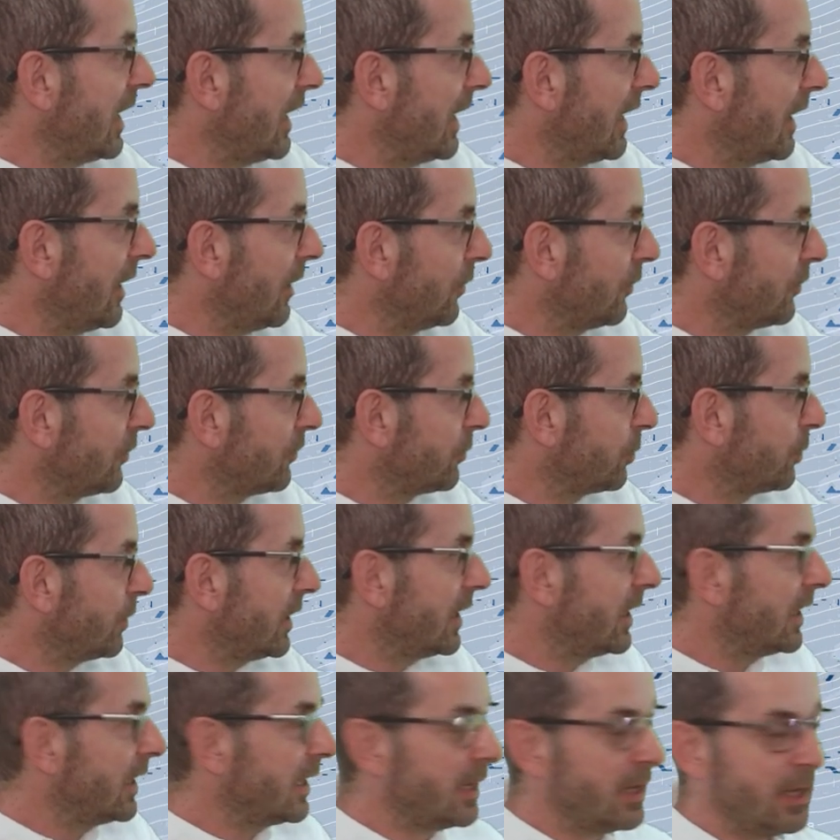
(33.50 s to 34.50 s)

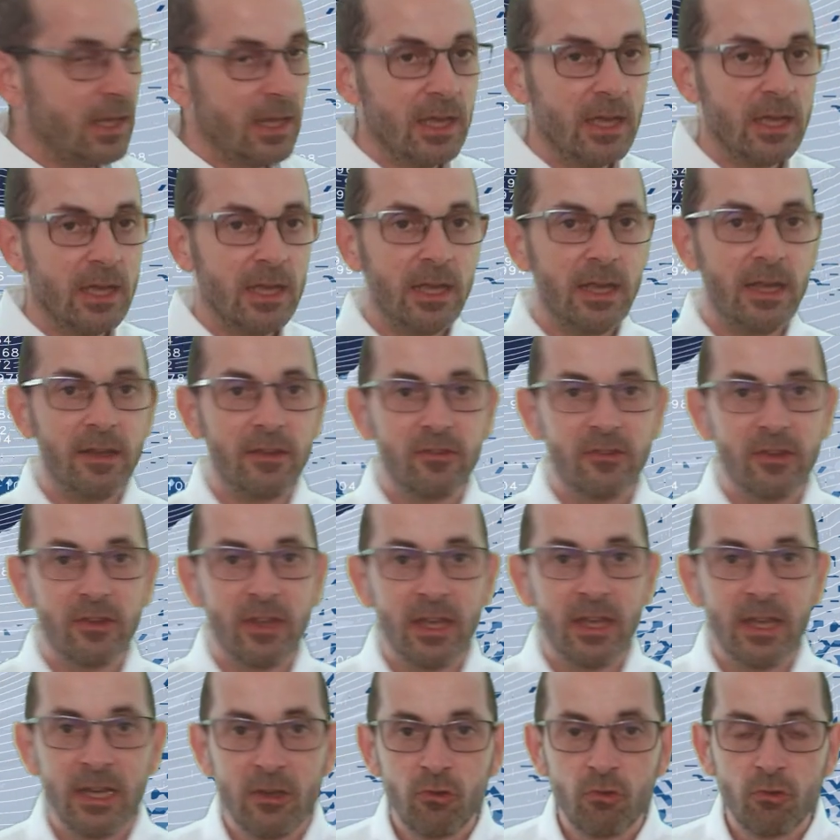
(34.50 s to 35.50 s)
elsewhere, it's
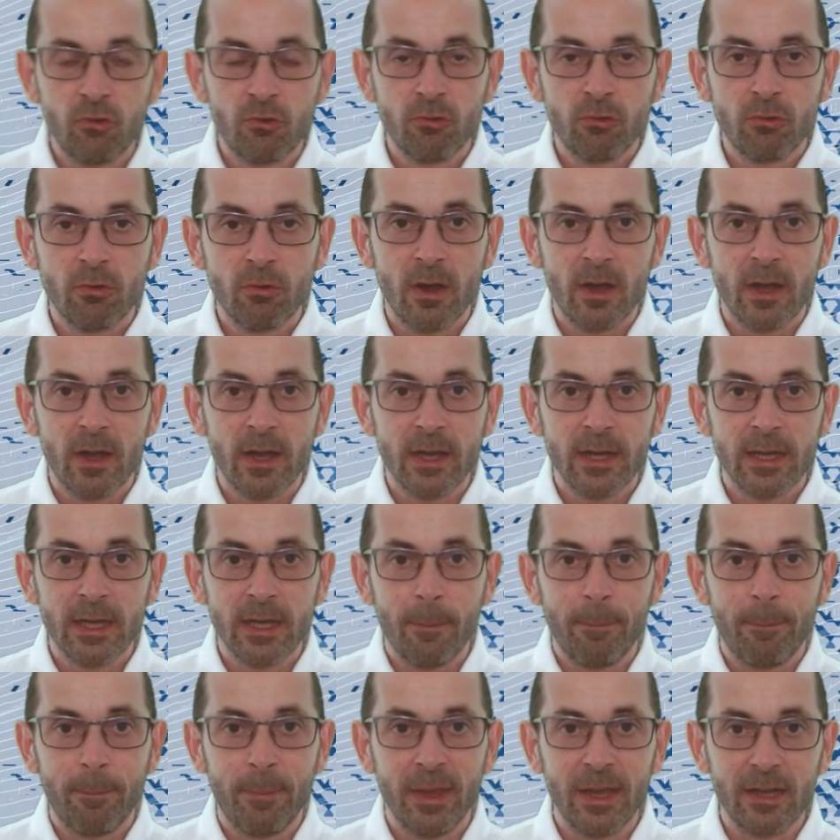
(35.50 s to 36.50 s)
a
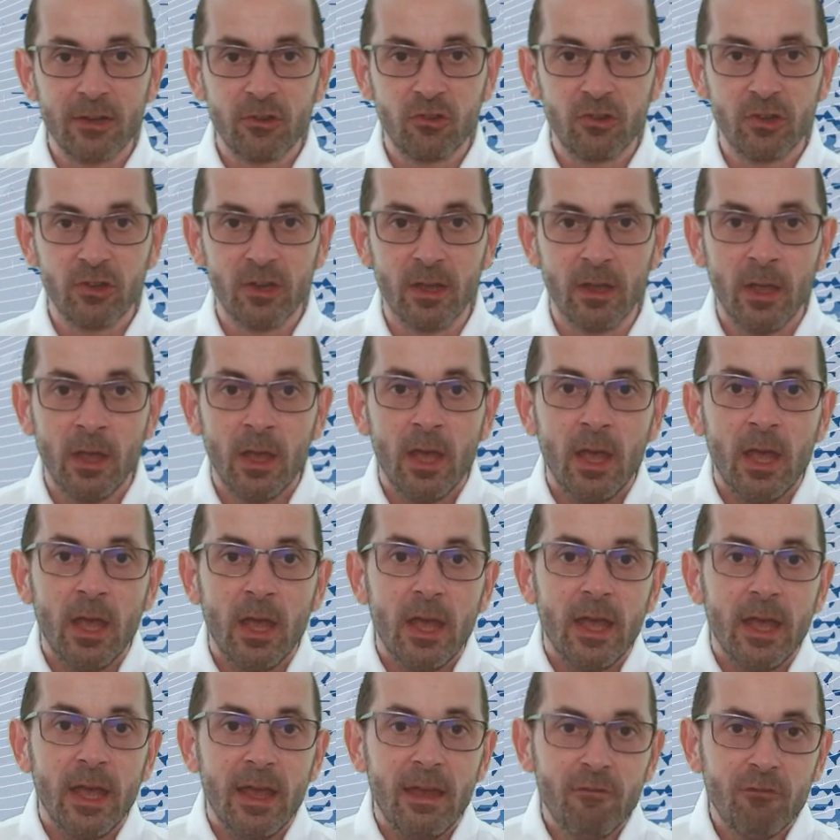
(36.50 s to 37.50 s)
dry picture.
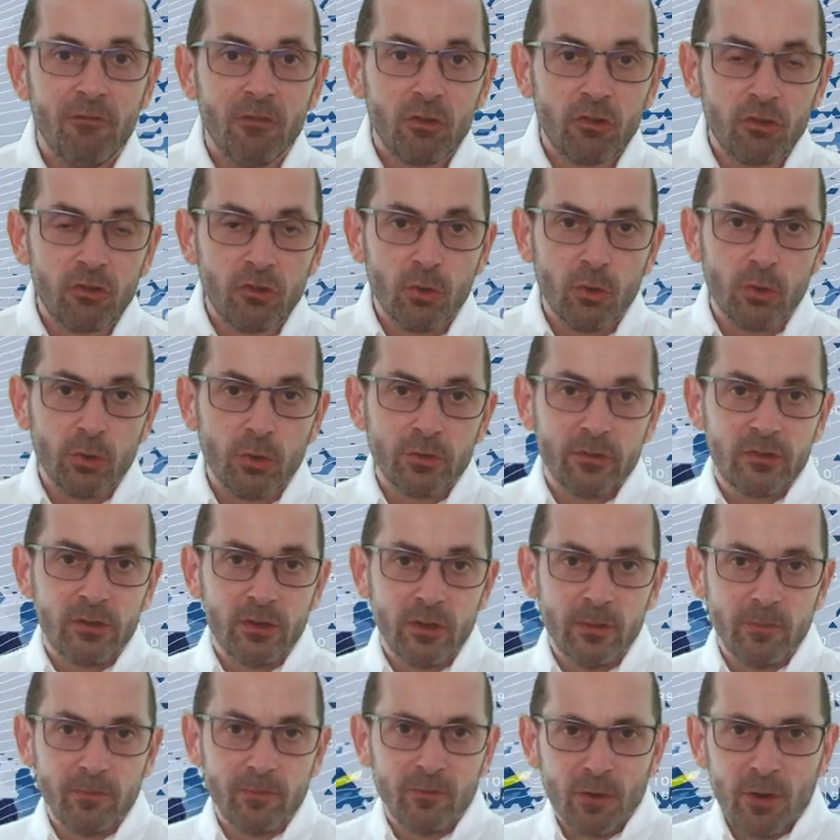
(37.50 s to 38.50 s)
In the short
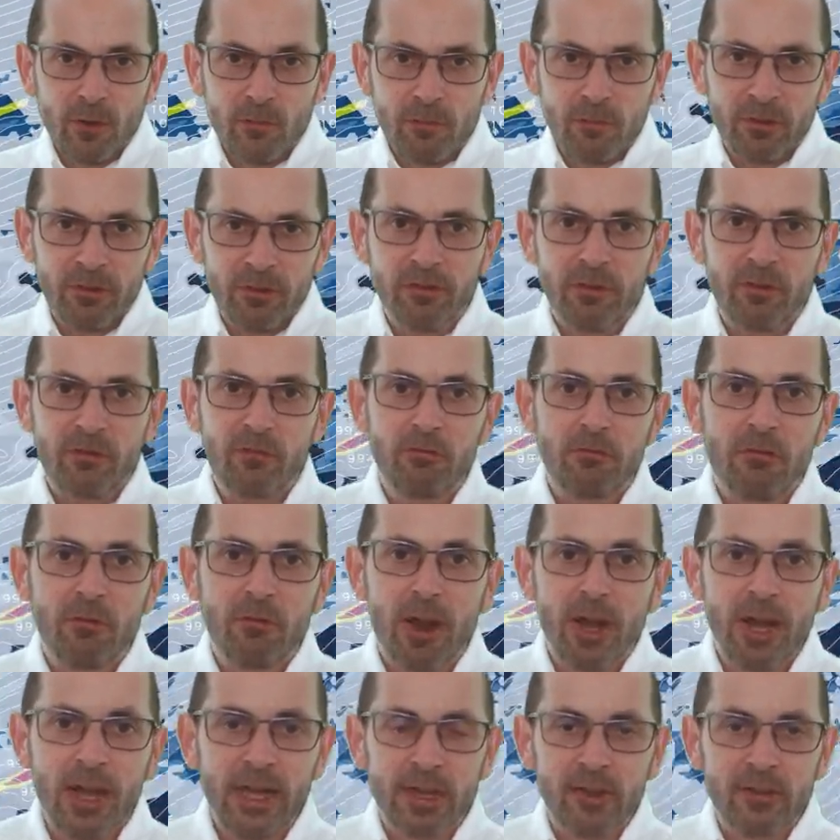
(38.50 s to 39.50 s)
term, though, the risk of
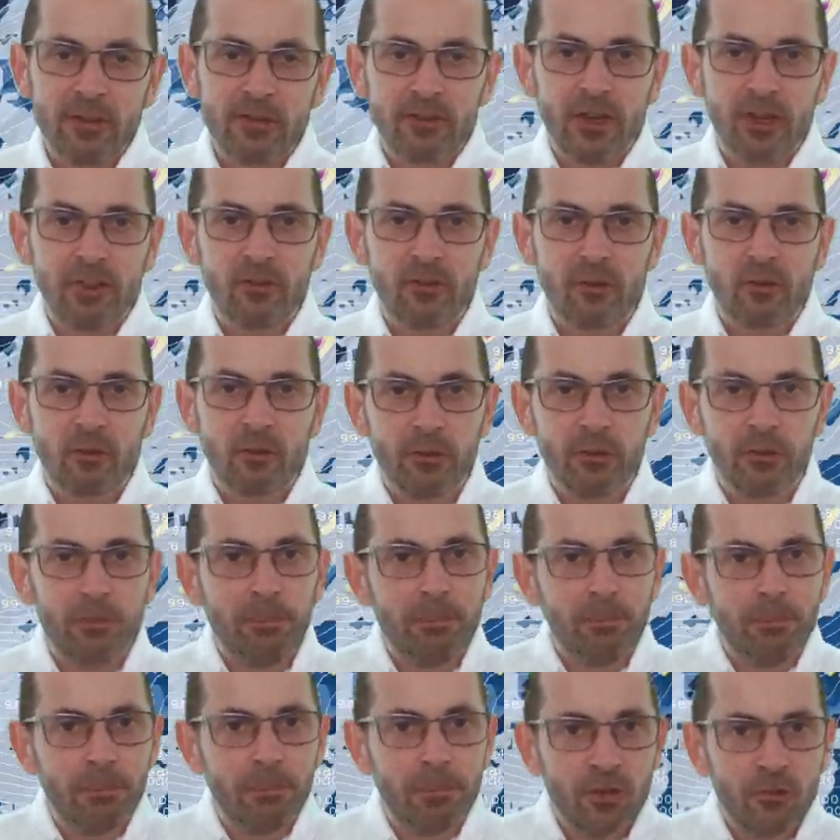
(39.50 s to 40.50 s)
rain extends across
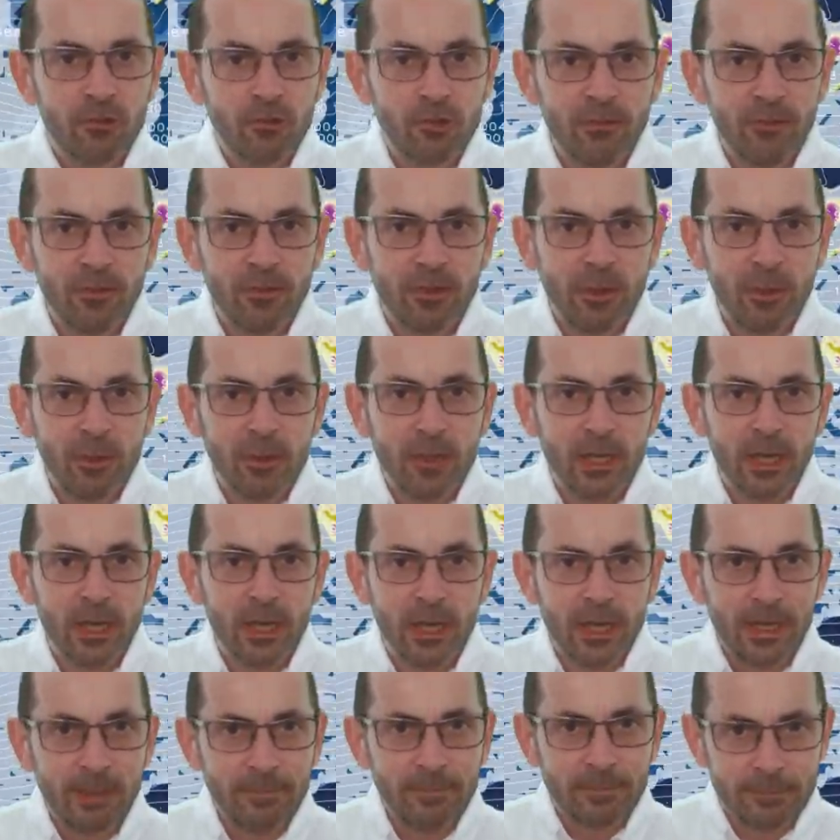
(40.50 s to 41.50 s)
much of the
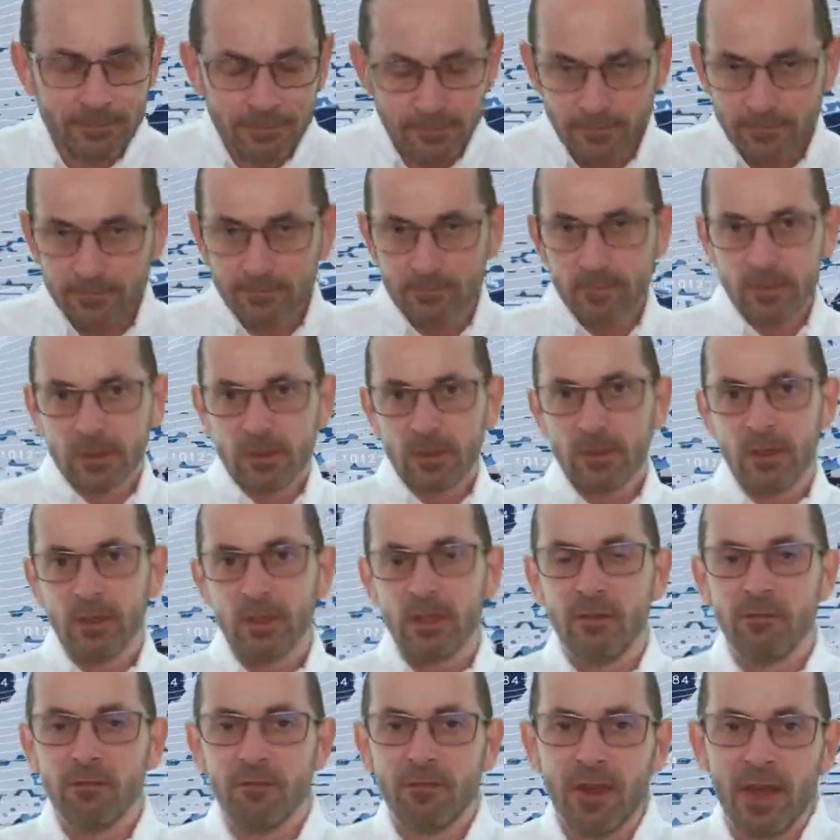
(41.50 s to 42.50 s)
UK.
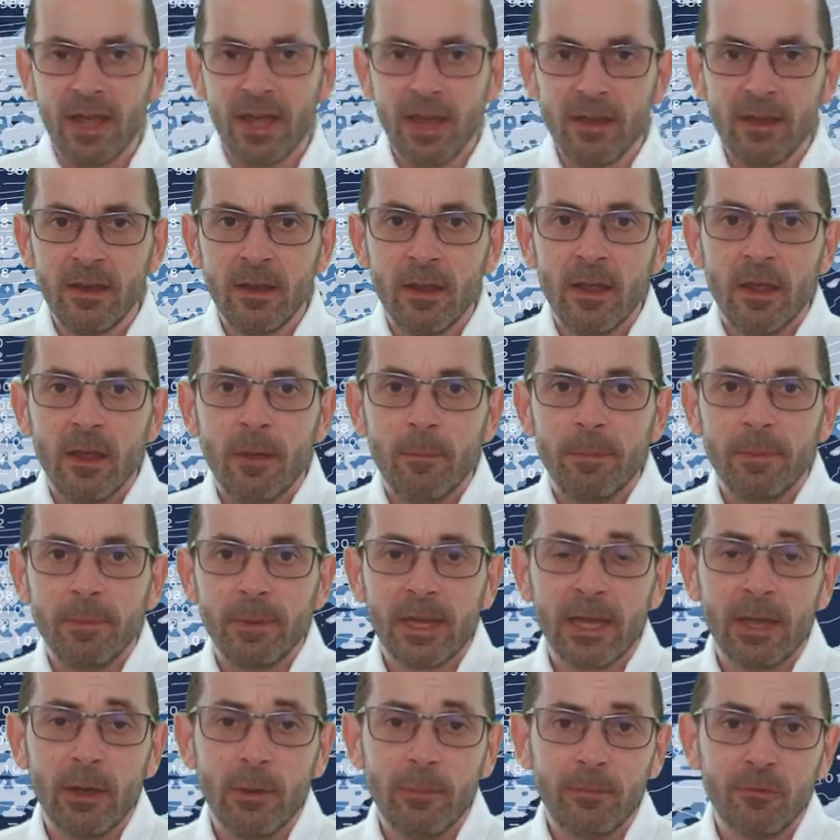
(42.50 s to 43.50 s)
It then
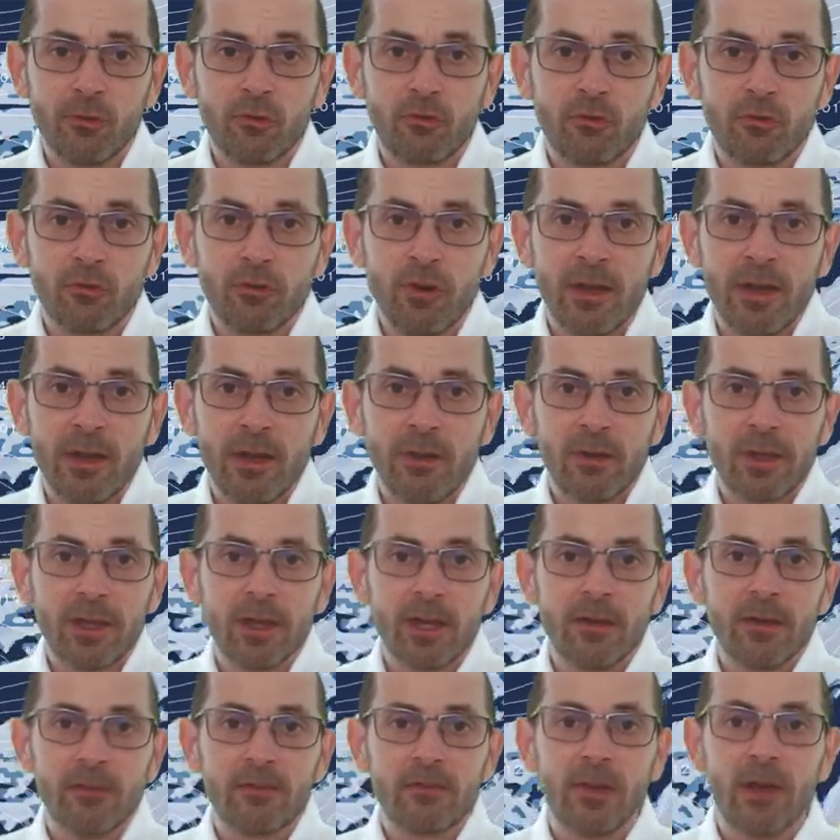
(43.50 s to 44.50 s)
becomes drier
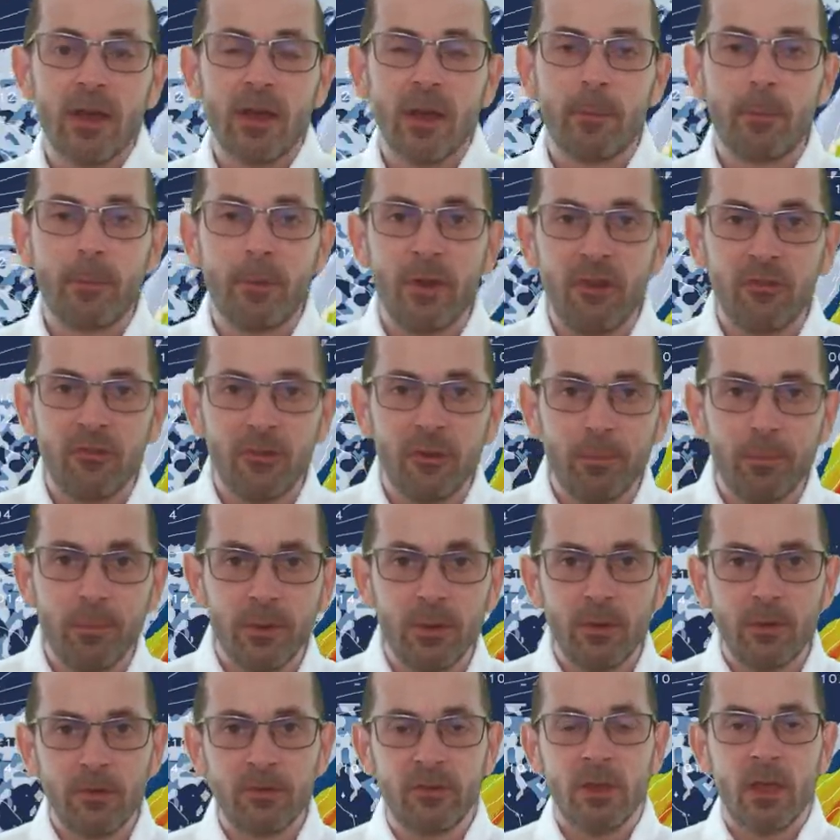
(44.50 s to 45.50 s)
again as high pressure
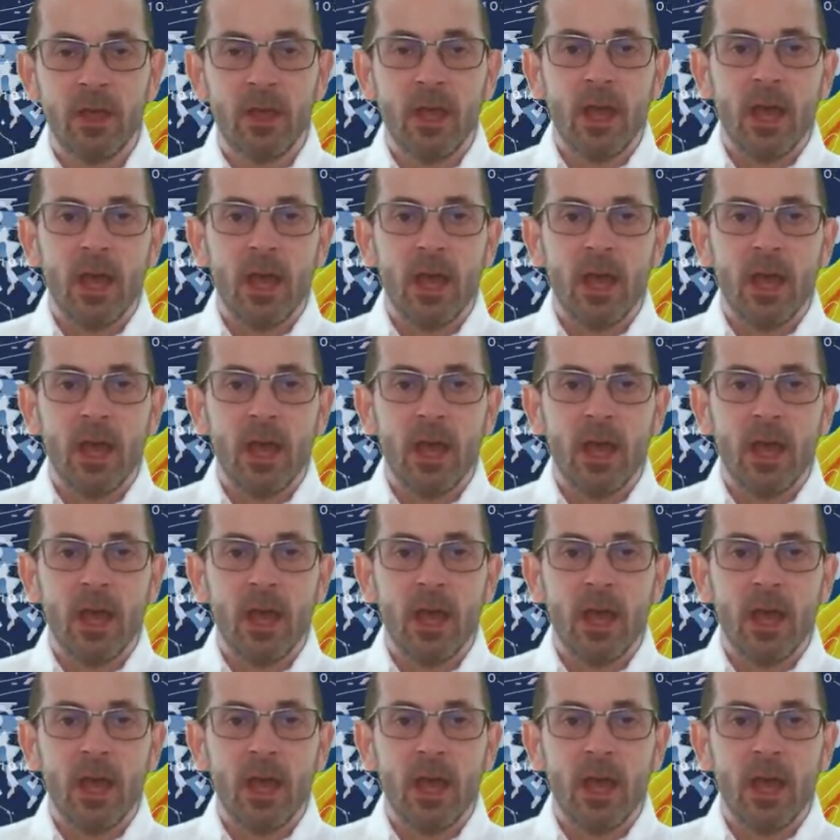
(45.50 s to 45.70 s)
builds,